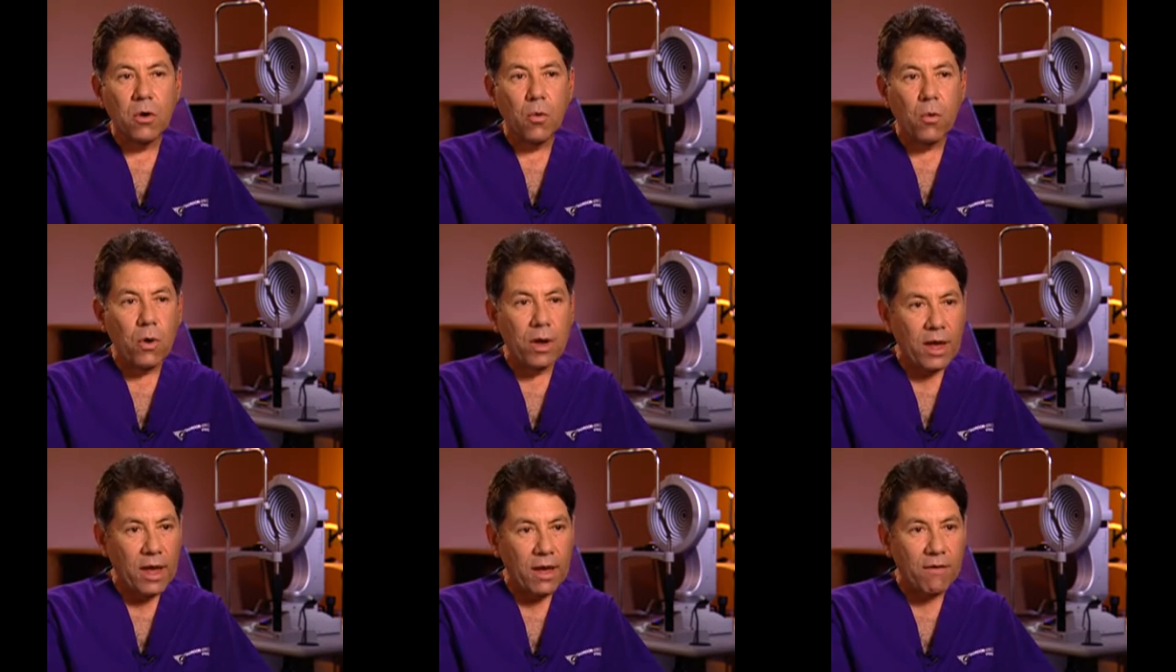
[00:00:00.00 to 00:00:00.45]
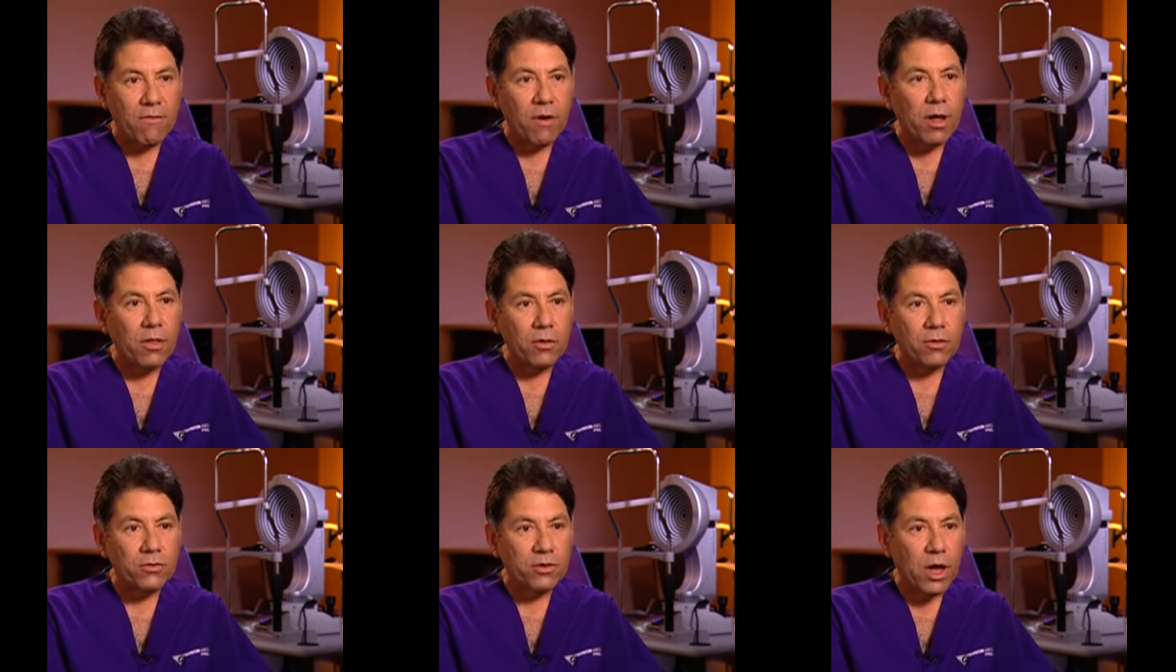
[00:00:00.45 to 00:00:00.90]
we have
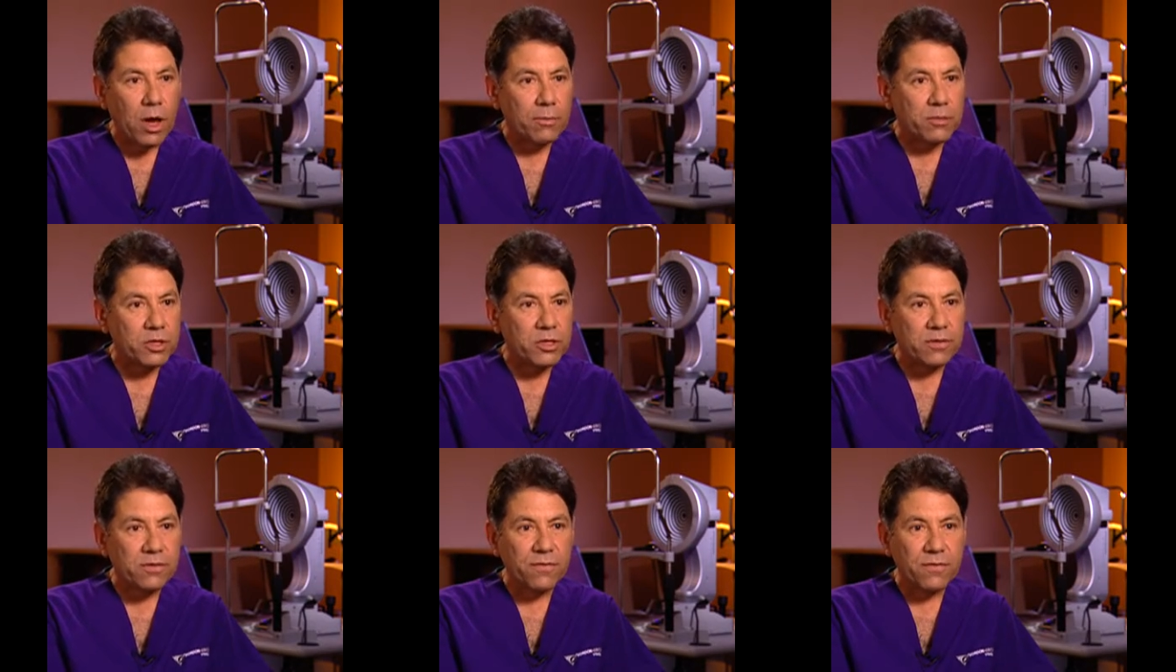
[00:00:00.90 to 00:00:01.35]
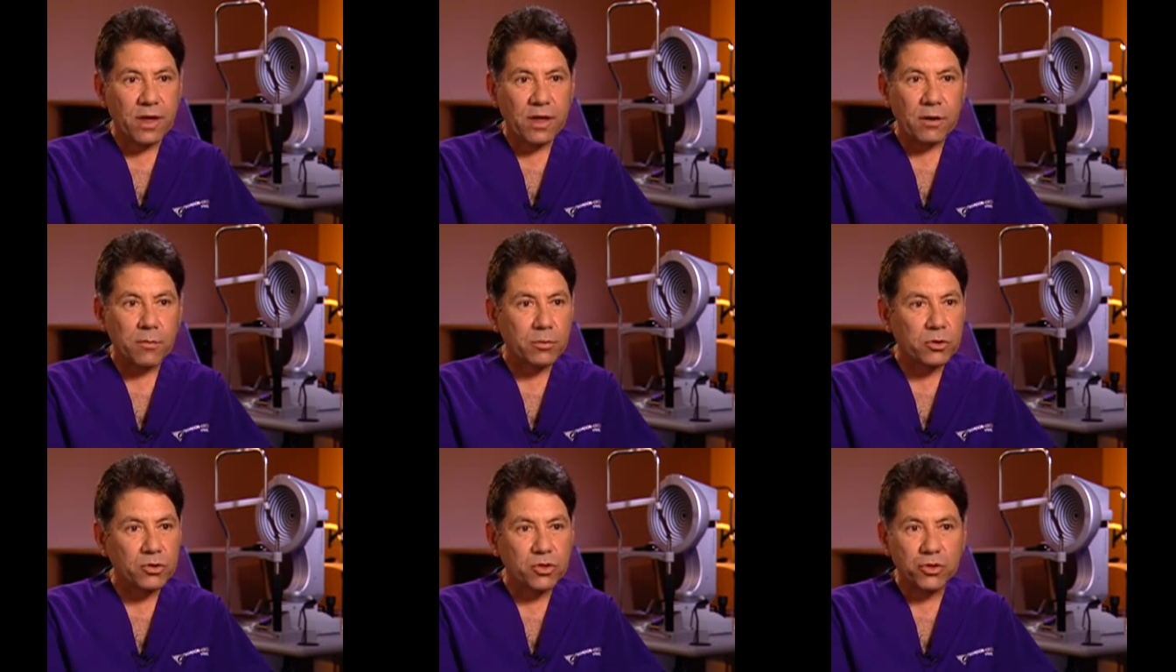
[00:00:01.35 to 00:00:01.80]
all those options
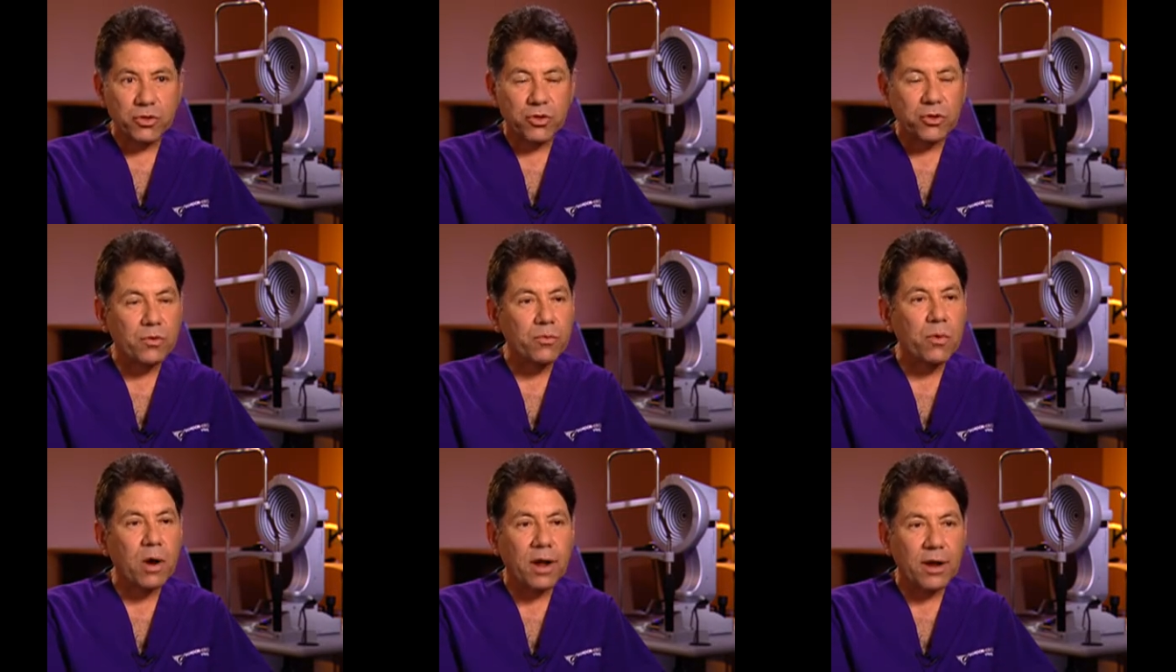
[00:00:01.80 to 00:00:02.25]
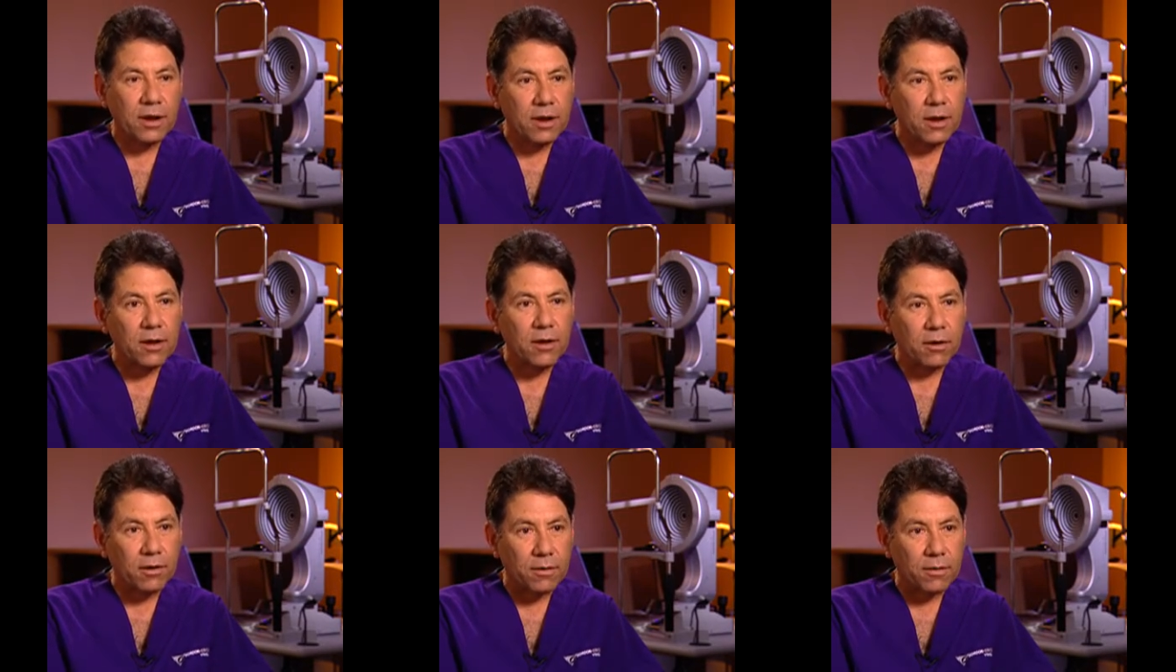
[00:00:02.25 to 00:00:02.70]
available to you right
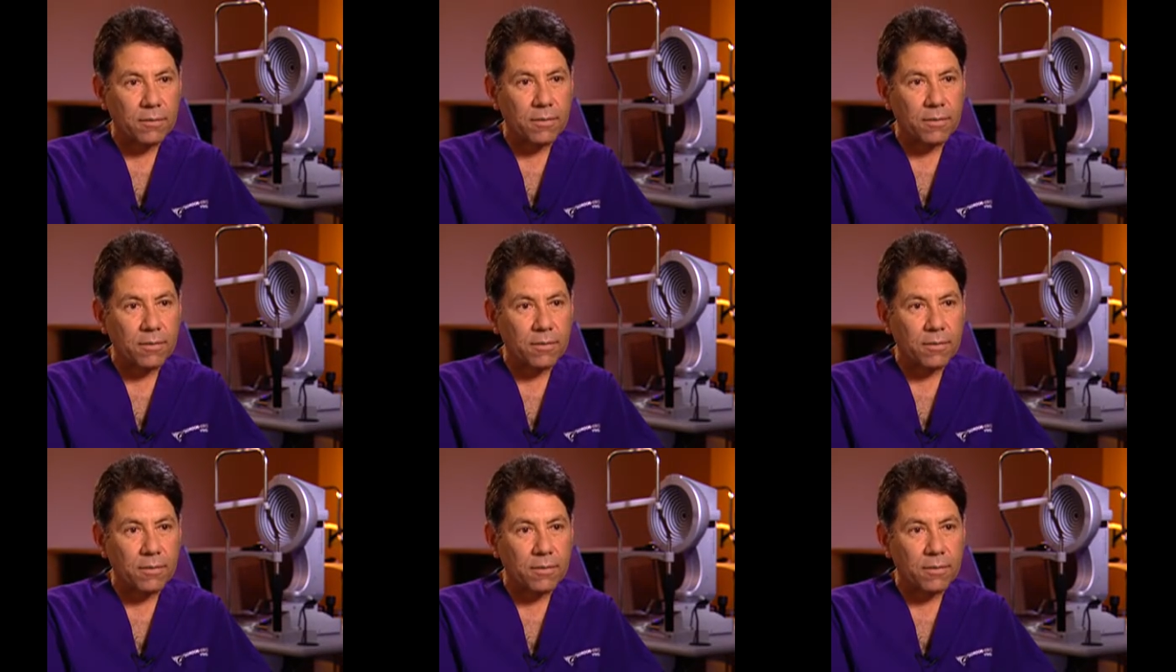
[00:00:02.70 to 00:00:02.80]
here.